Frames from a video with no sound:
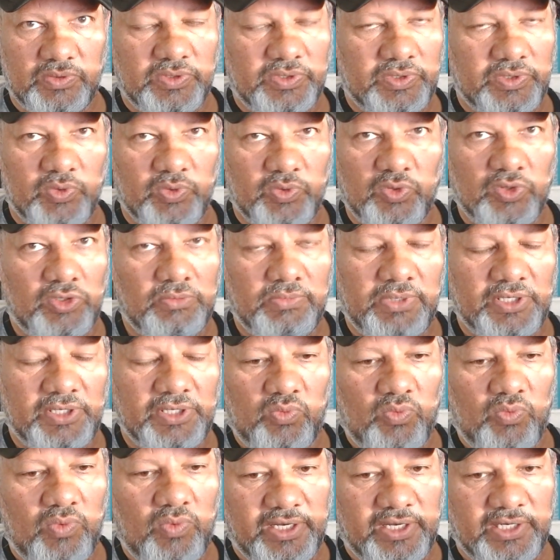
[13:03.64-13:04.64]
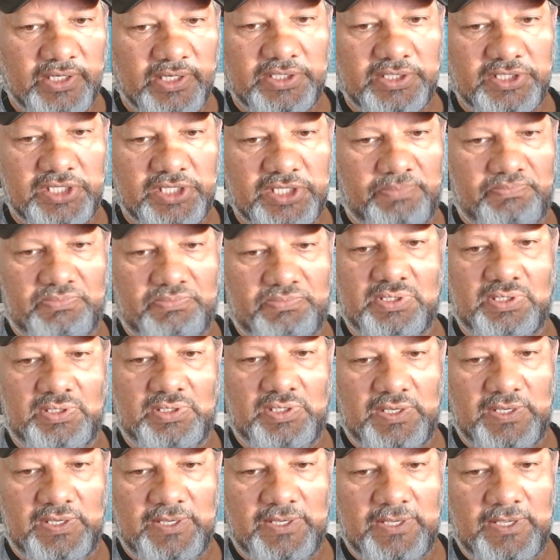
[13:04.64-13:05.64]
all but one chapter
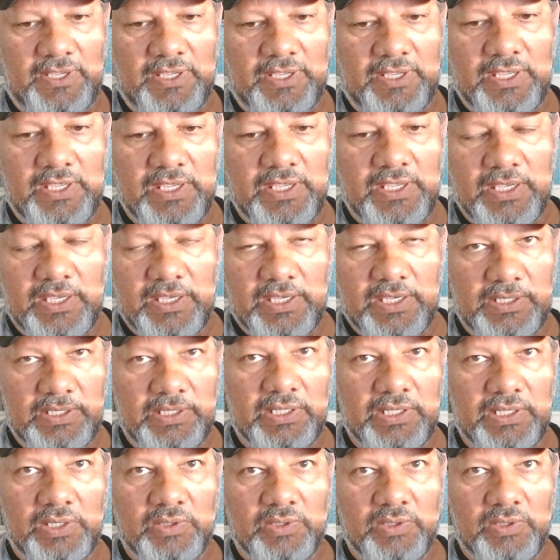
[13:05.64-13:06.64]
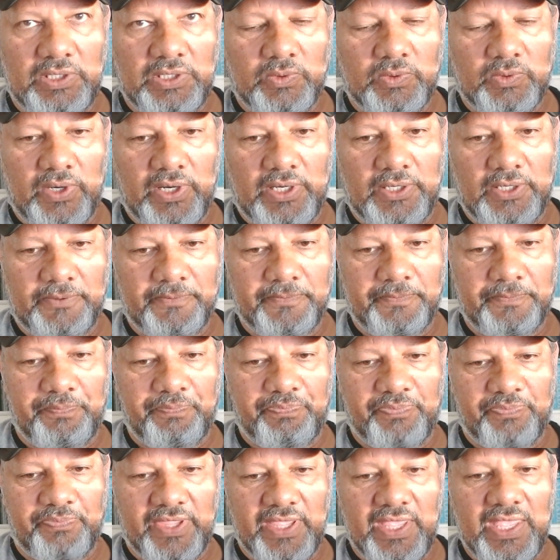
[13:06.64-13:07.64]
in the Holy Quran.
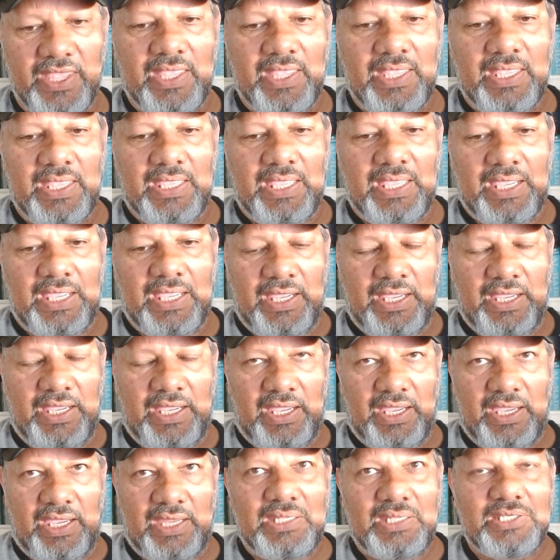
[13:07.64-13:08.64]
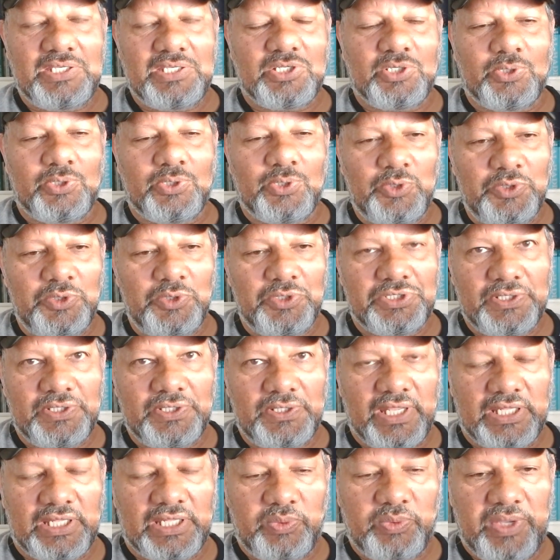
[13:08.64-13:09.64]
And it is
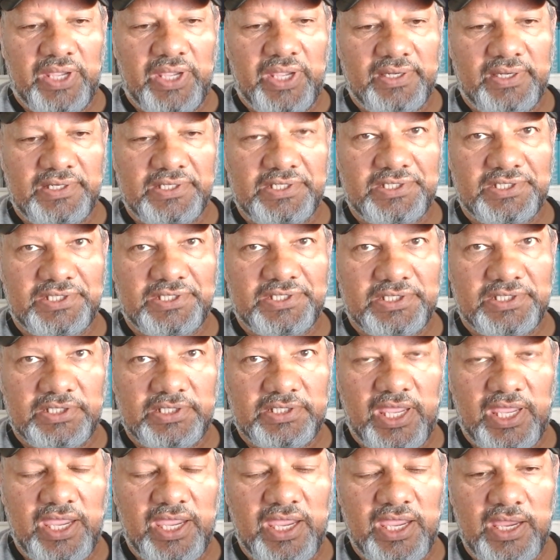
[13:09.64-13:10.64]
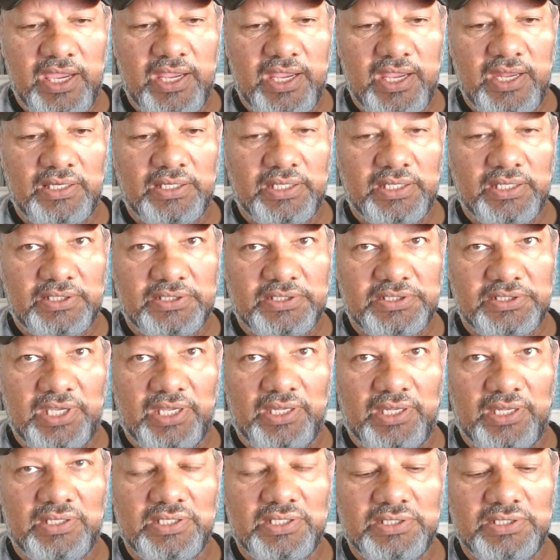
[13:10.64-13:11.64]
crucial that we understand that
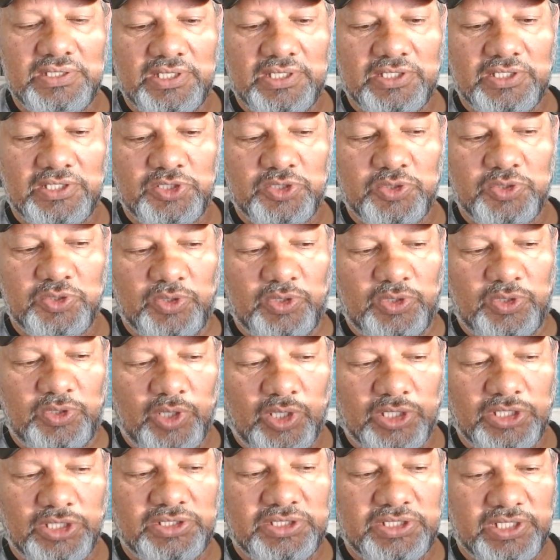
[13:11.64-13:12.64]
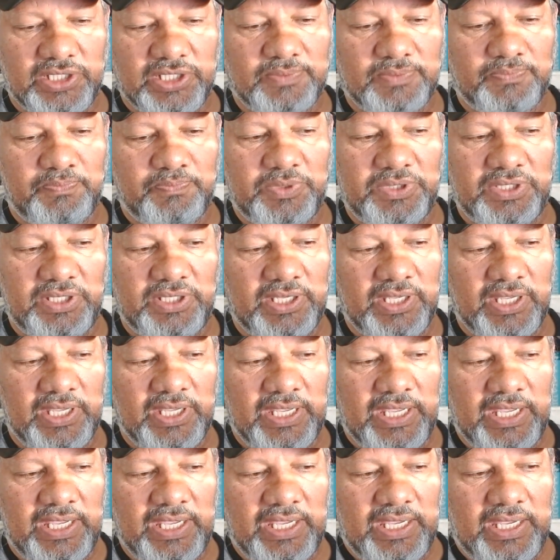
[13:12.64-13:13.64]
sentence. It should not just be
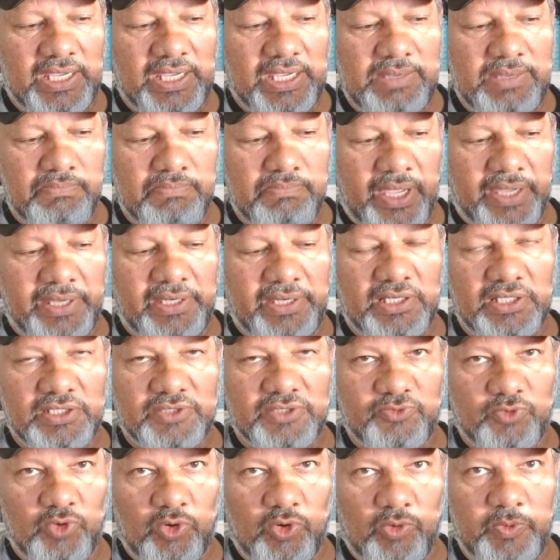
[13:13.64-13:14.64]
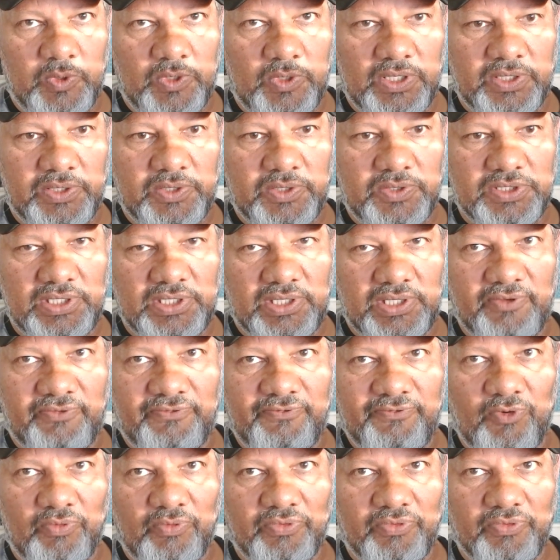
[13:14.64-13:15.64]
a mindless formula. You see, the
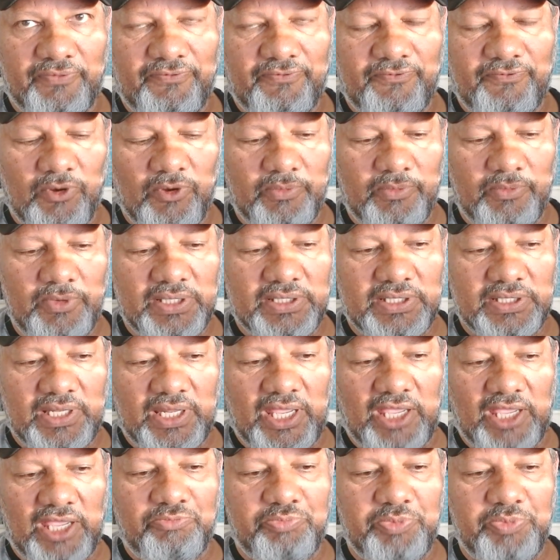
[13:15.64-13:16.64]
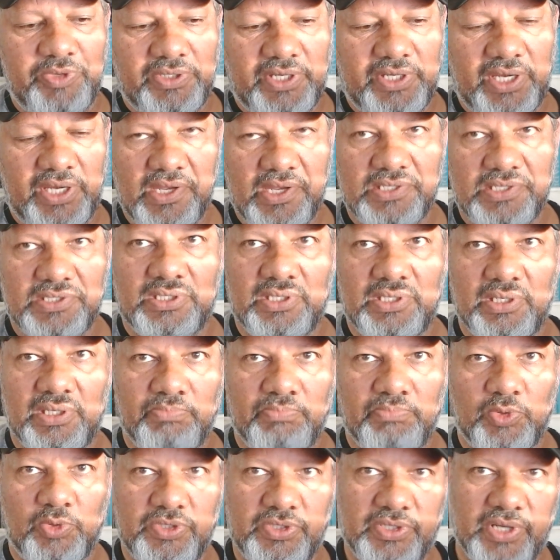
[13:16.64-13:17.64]
formula that I've been read is the
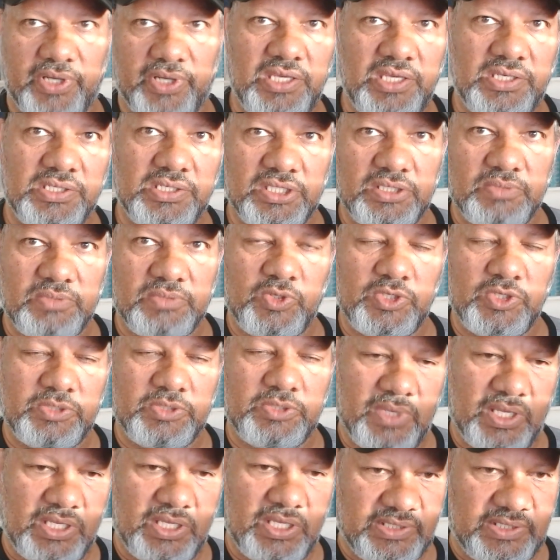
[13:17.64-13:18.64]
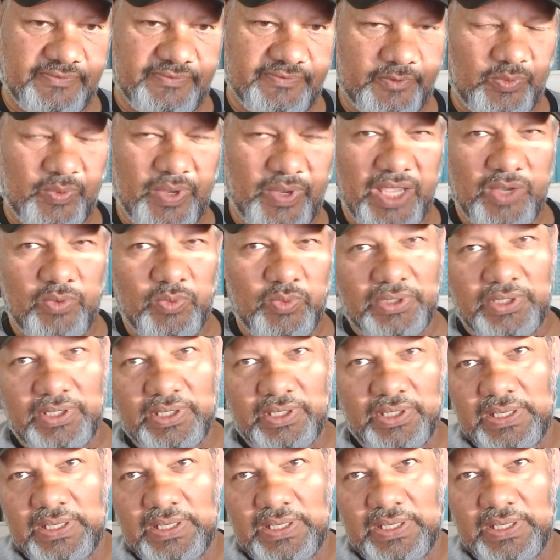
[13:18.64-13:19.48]
most gracious, most merciful. Why would